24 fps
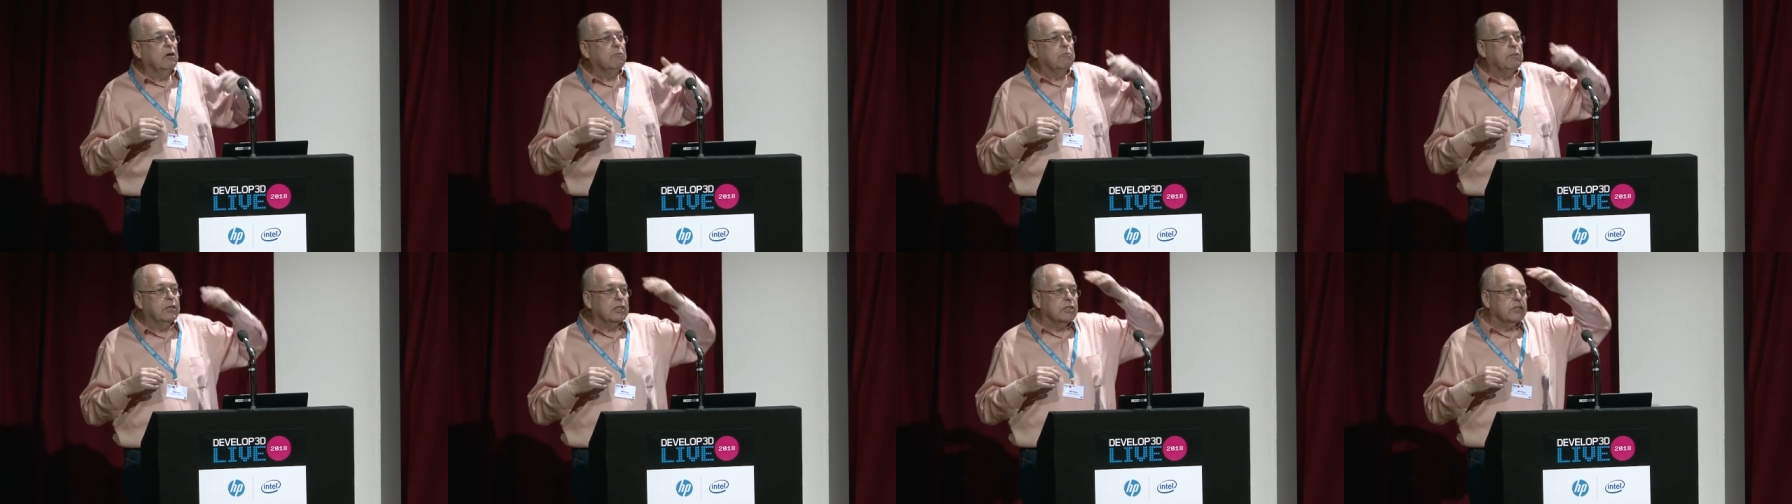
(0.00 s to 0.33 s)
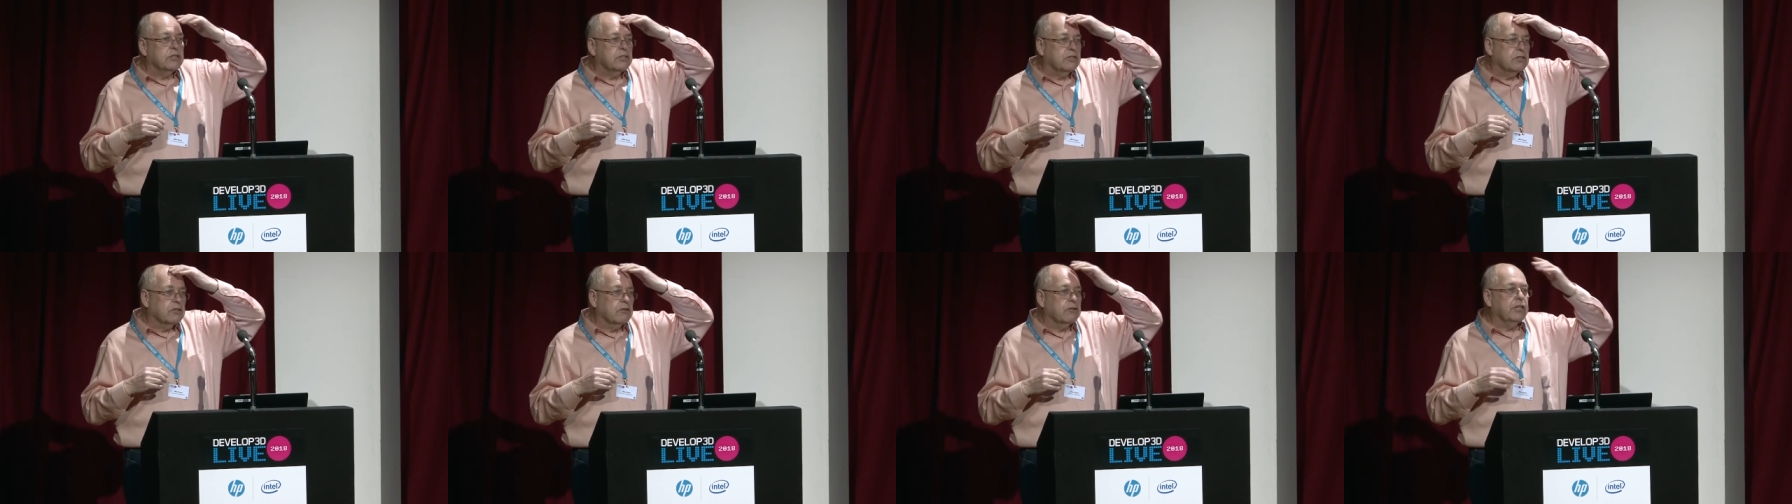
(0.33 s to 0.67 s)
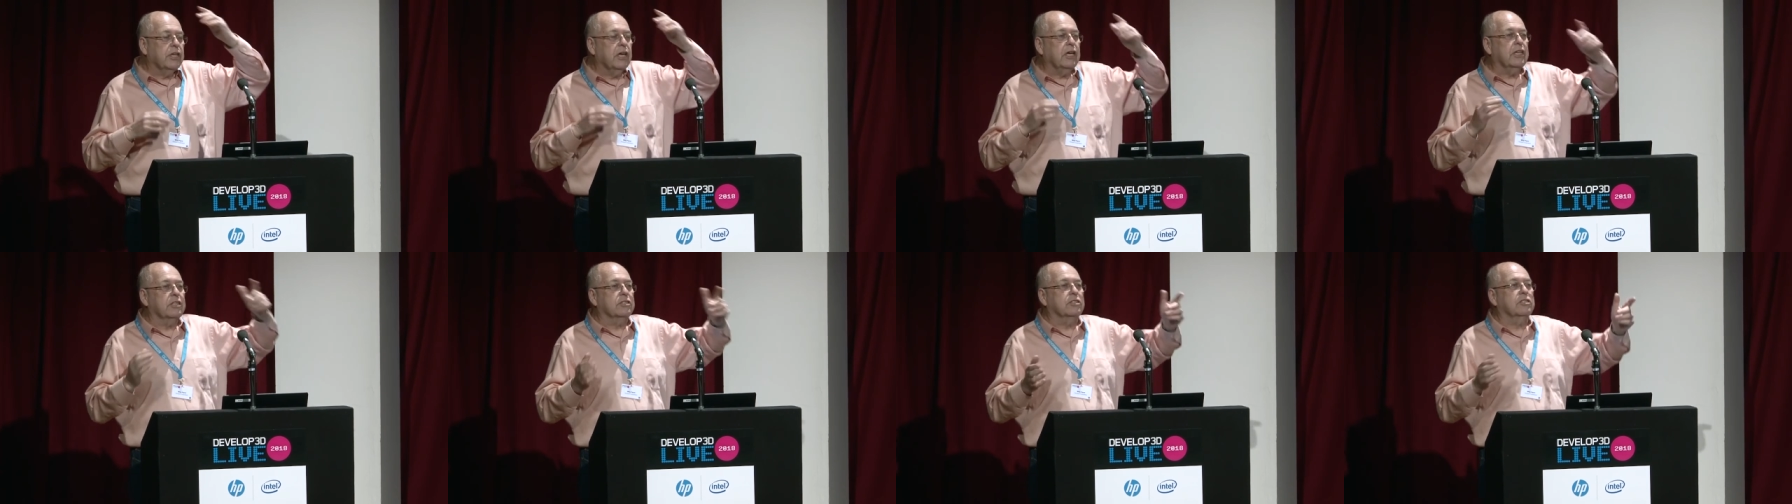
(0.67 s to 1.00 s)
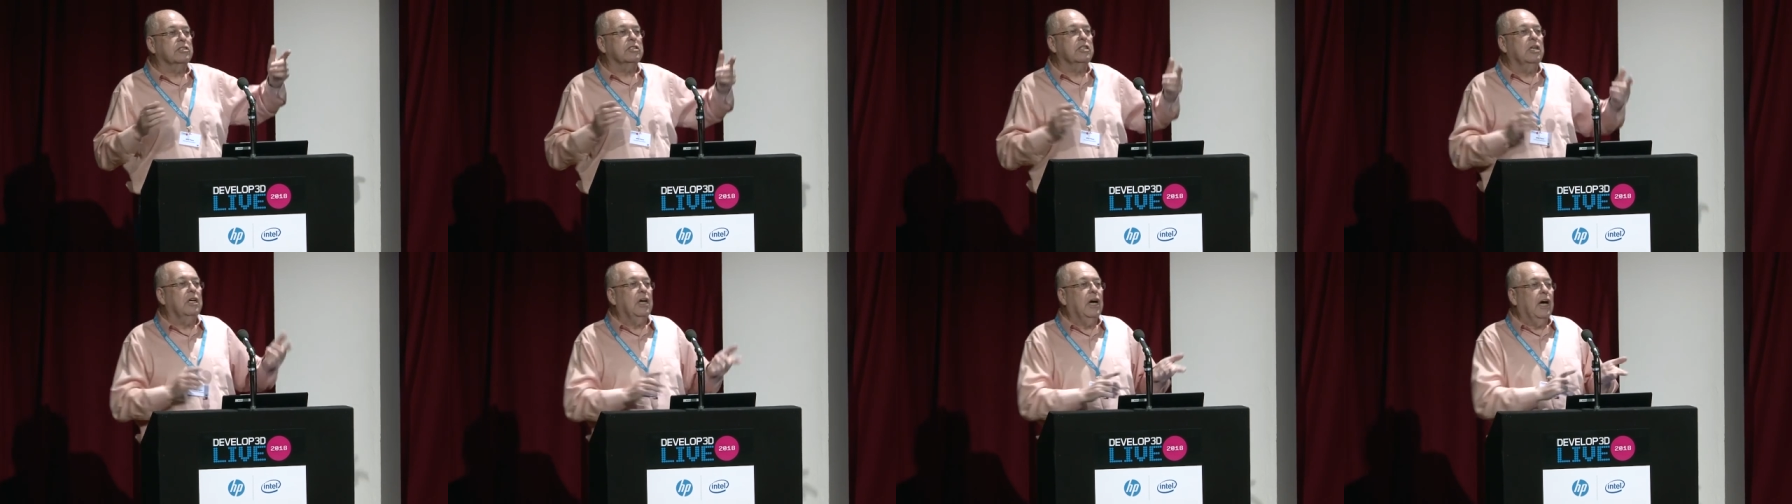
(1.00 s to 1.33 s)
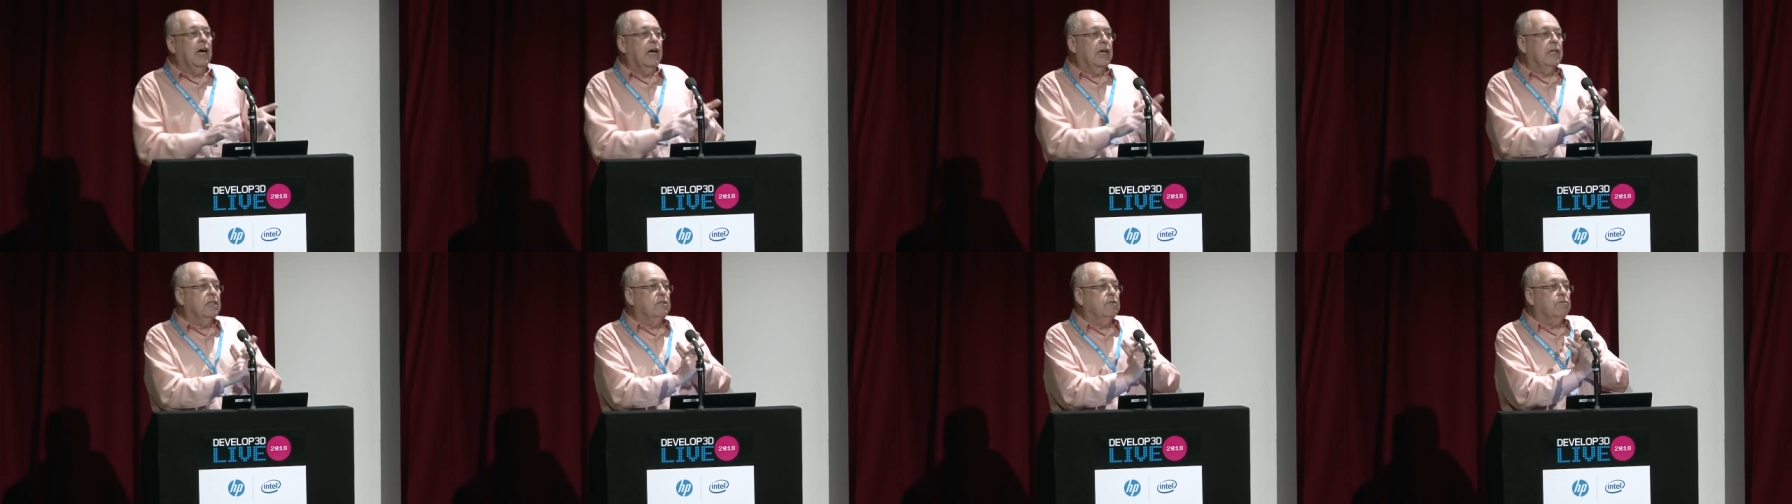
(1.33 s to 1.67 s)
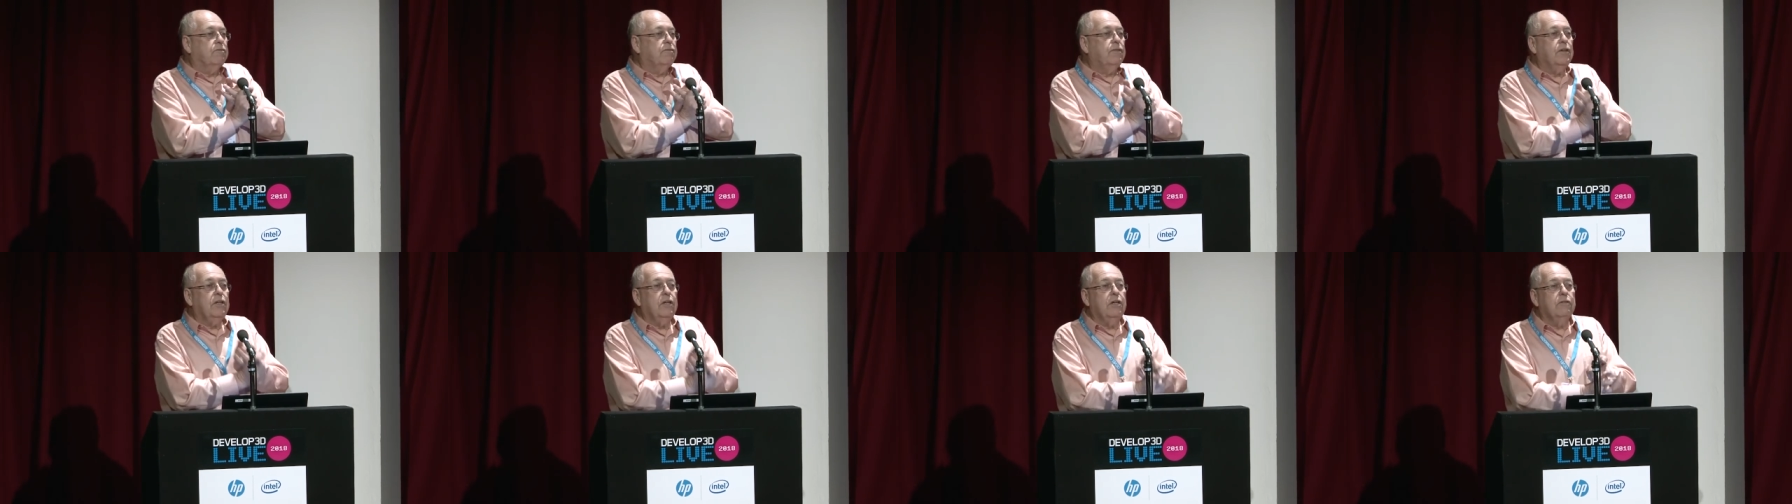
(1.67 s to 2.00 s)
But so yes, and
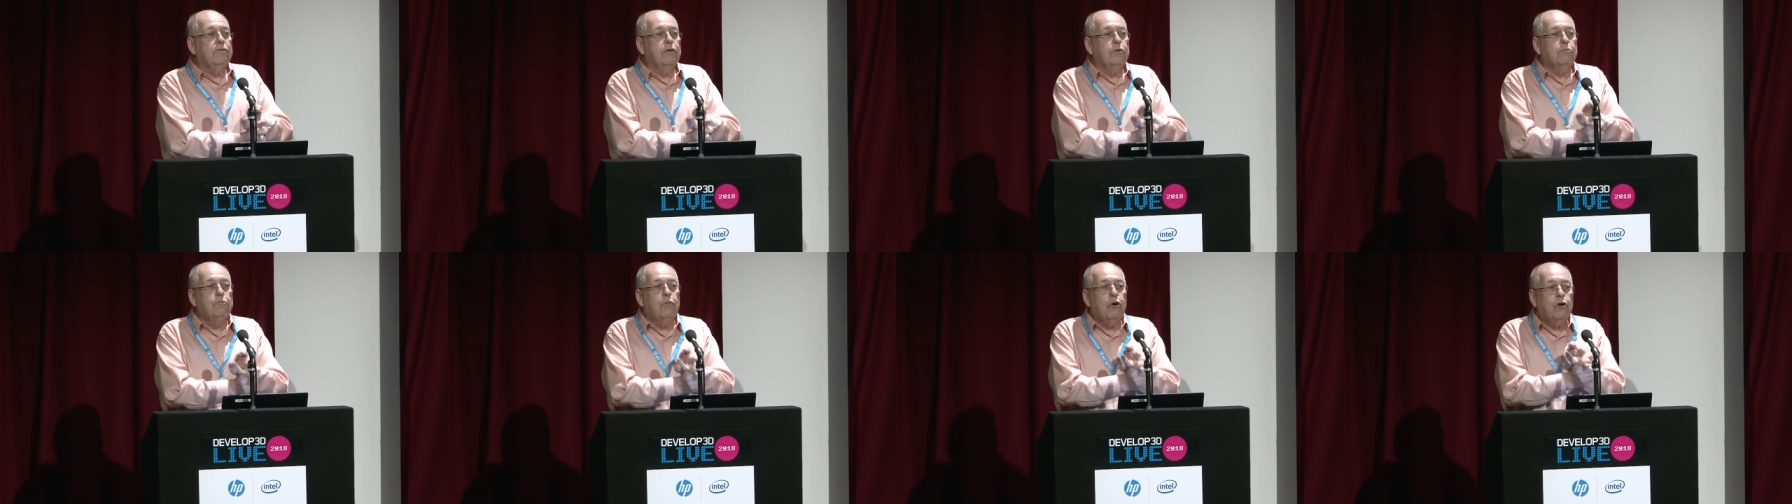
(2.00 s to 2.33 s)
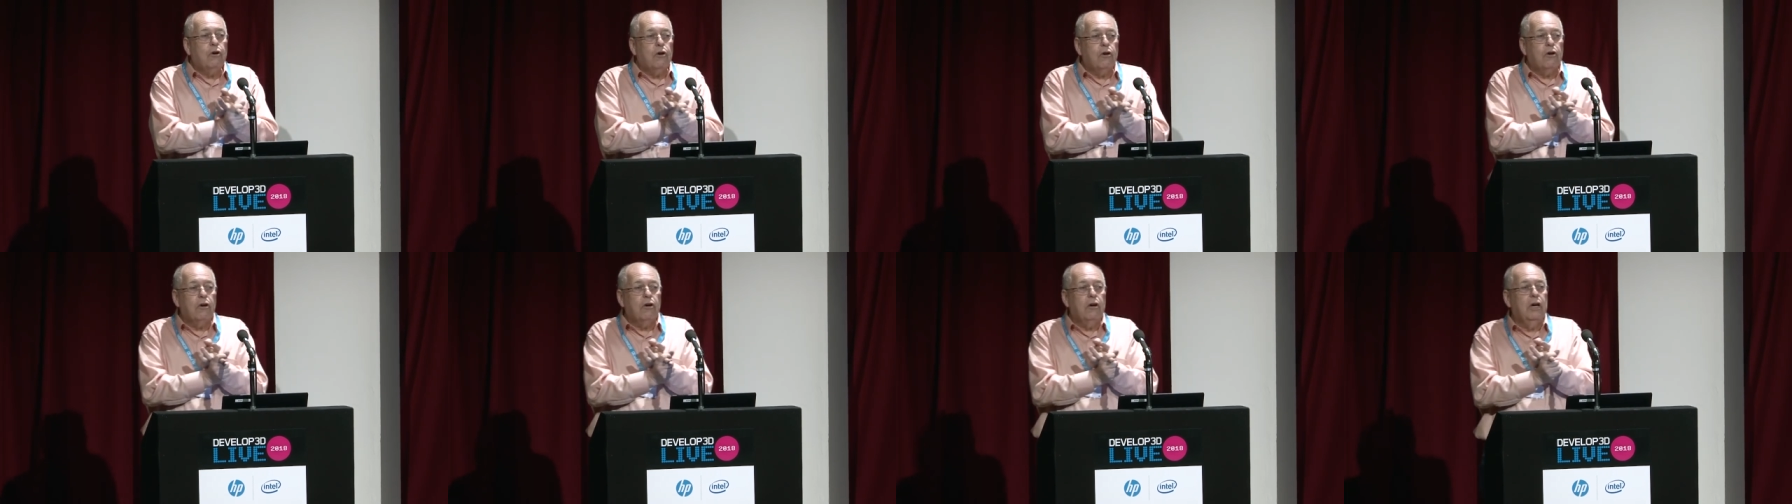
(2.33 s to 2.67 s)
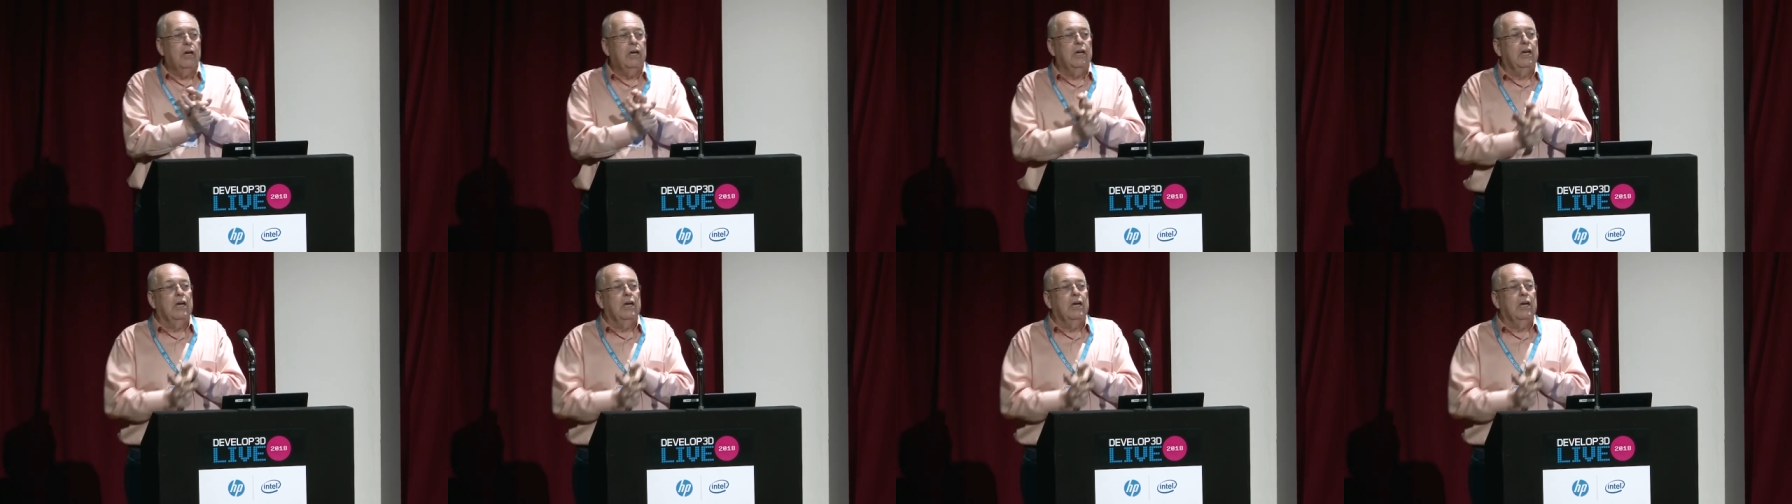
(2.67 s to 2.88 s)
furthermore,